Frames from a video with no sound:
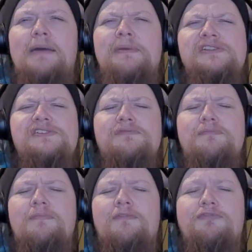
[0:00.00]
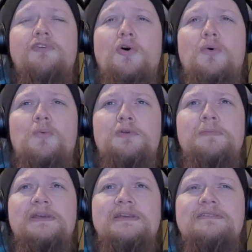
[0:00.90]
I imagine 4
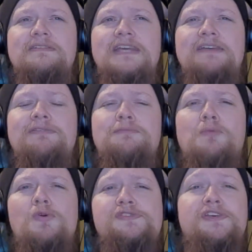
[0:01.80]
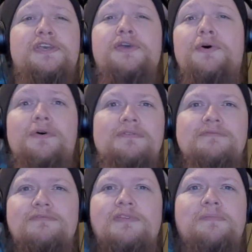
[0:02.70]
would be even more secure
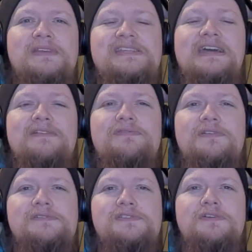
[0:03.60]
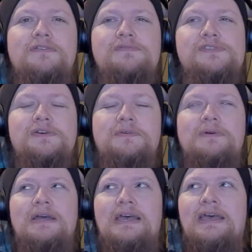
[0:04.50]
from this kind of stuff. So,